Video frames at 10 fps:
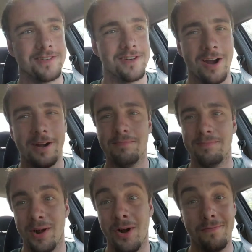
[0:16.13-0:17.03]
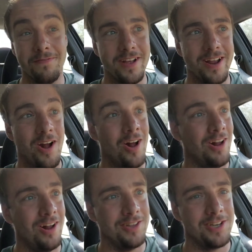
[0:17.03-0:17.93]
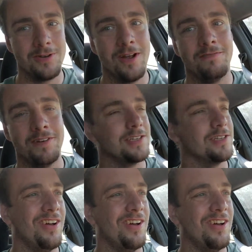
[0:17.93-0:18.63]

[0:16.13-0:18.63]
start. But hopefully all this roughness,